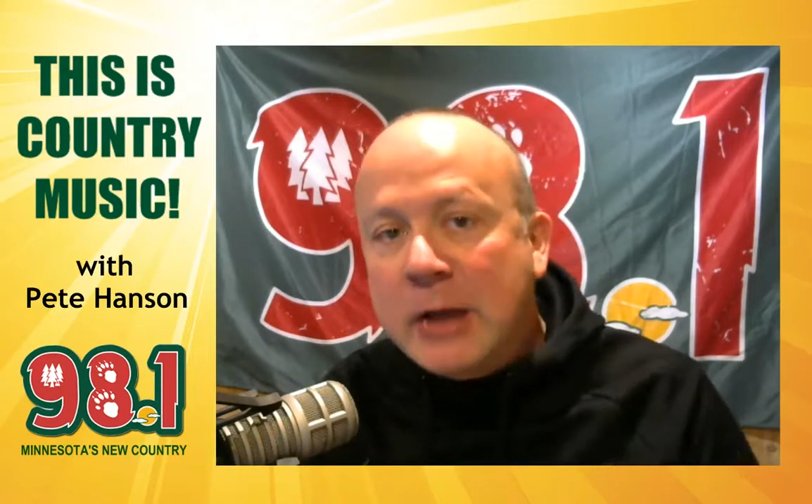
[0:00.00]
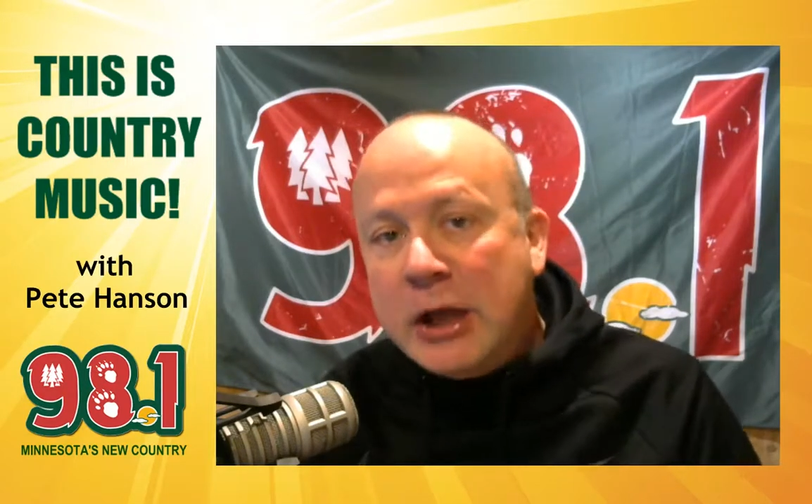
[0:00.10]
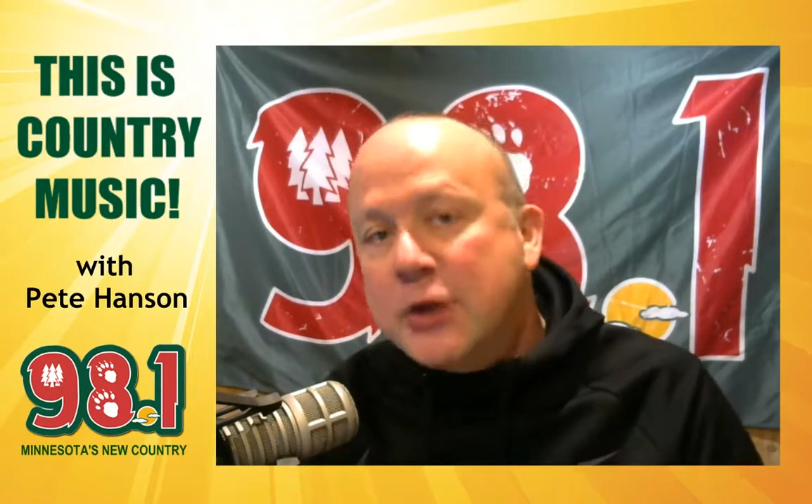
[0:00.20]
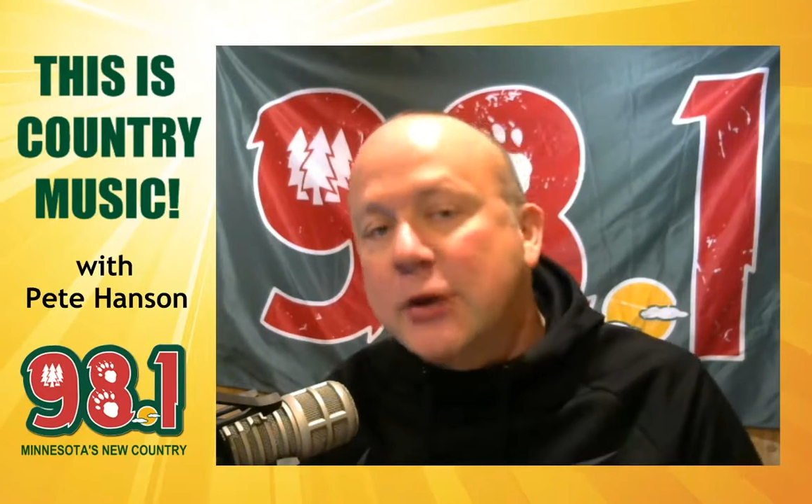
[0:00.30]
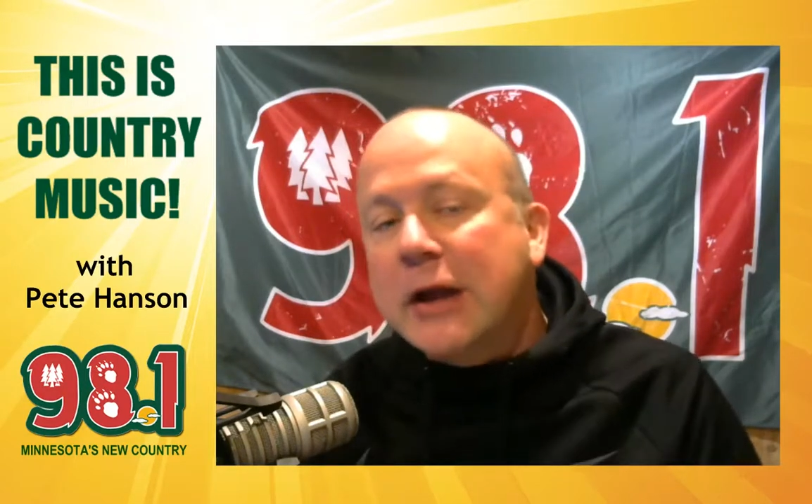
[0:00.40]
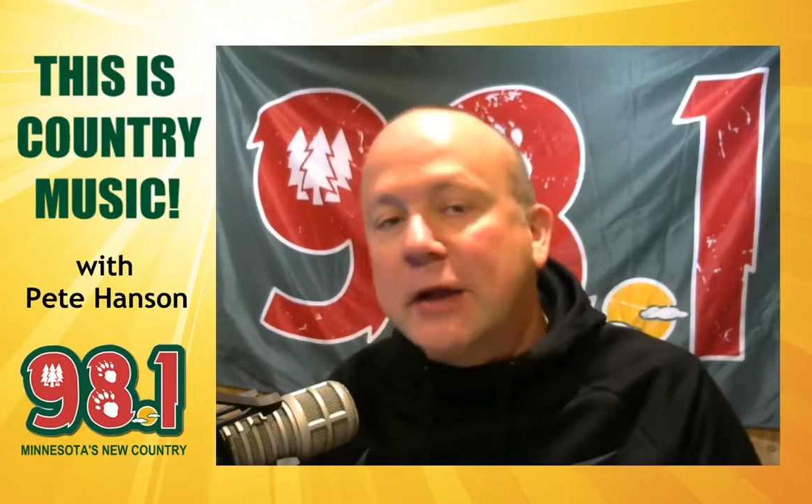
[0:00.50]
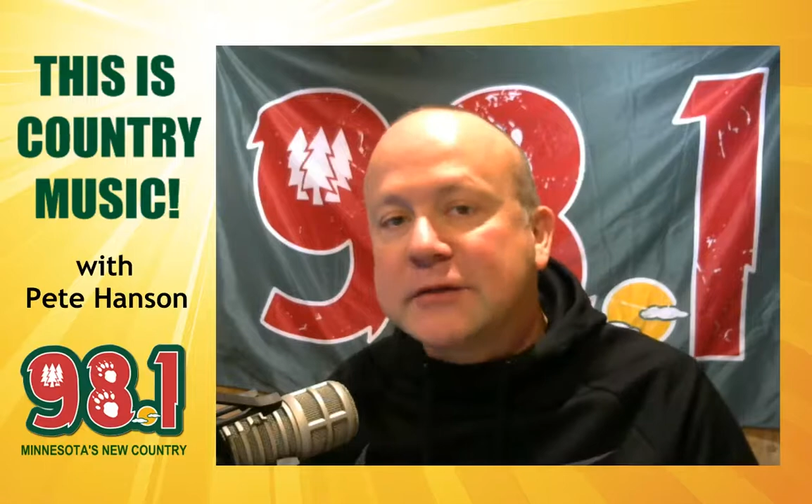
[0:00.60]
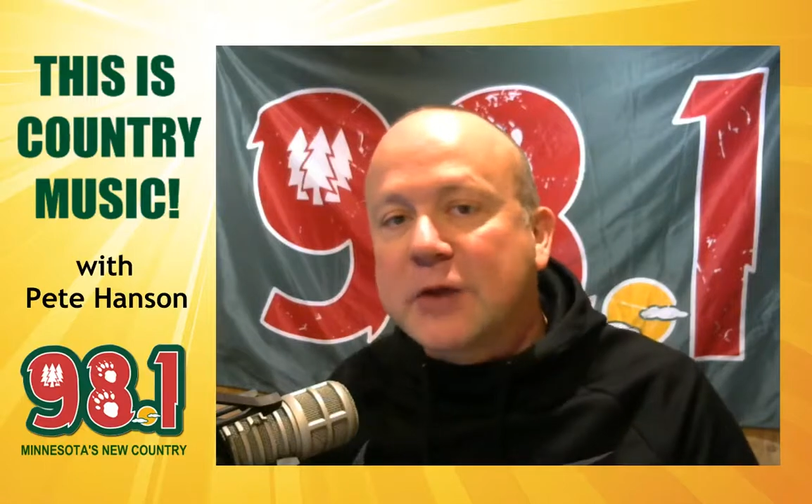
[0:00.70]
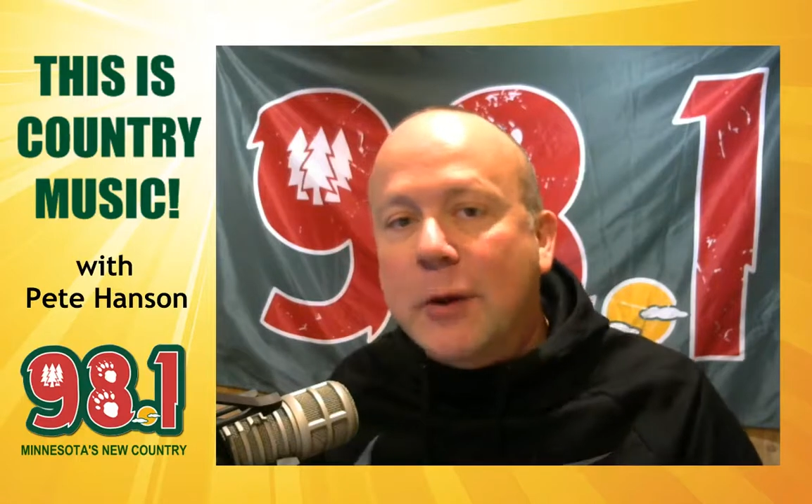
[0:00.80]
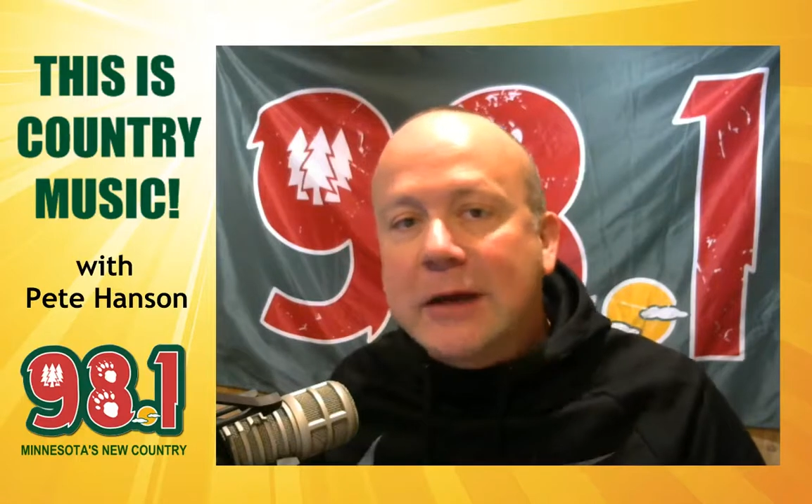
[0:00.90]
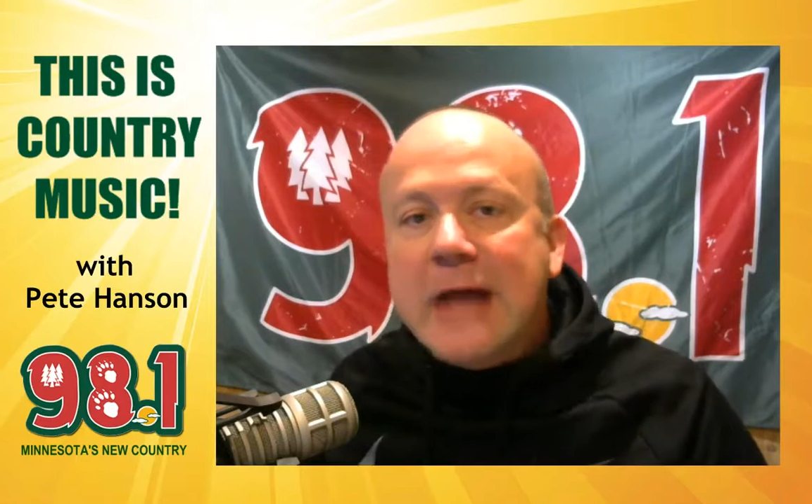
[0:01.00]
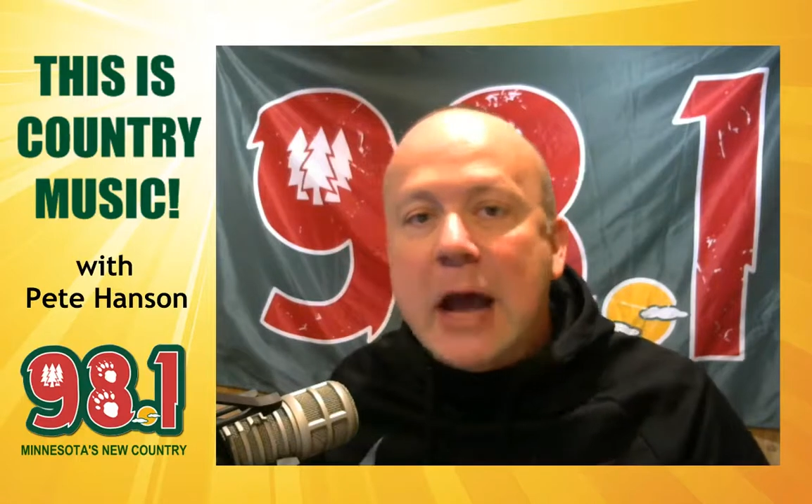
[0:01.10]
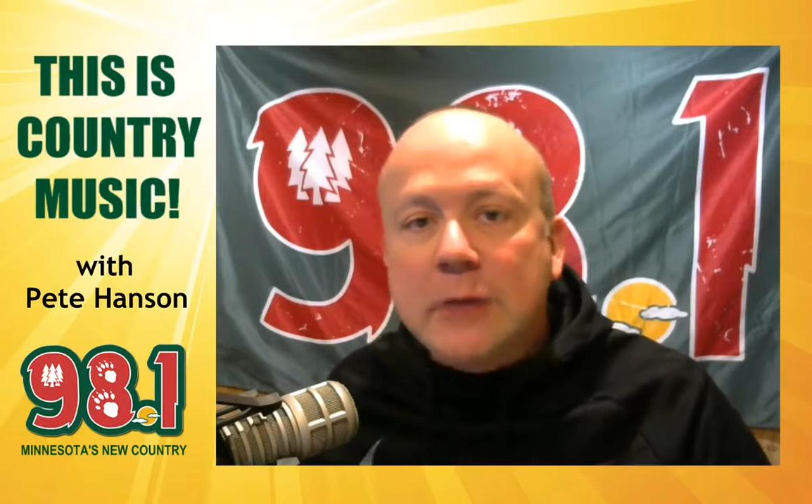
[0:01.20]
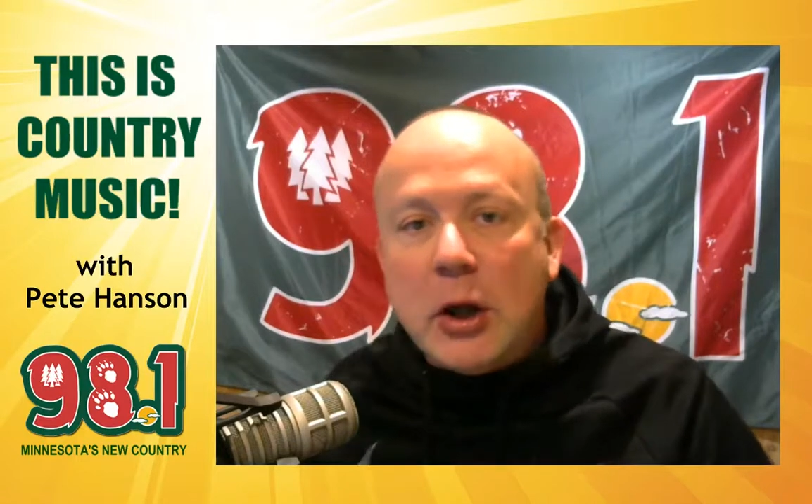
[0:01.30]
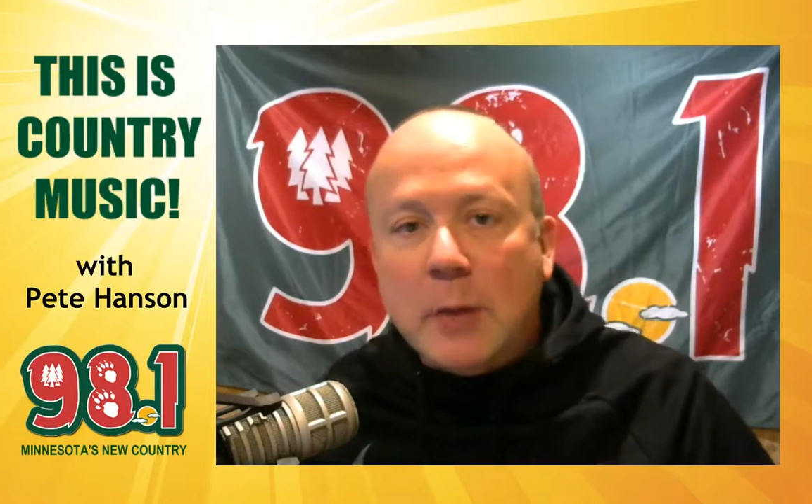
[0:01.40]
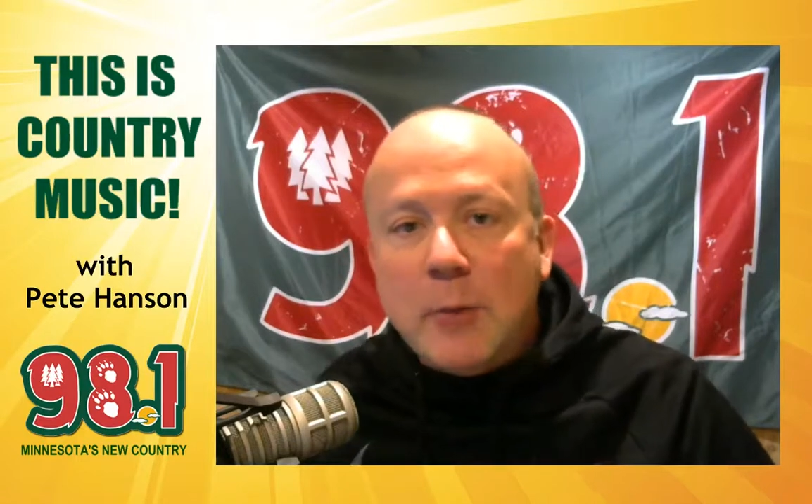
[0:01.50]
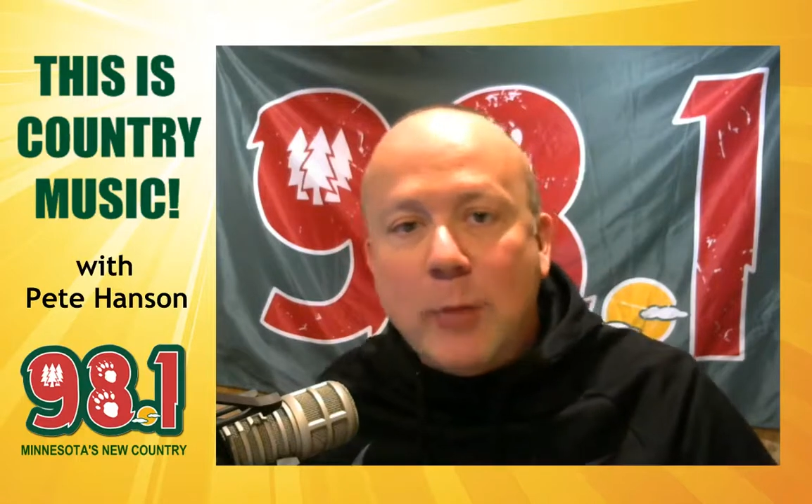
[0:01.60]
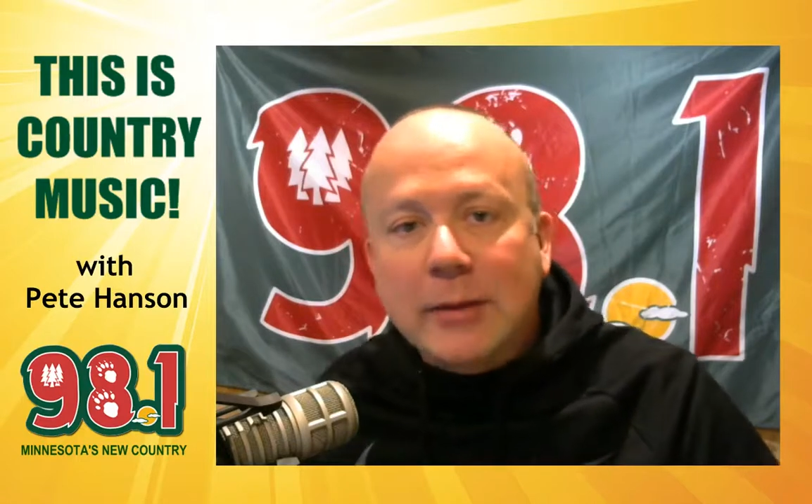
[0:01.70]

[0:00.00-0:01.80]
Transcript: You can also uh, download our mobile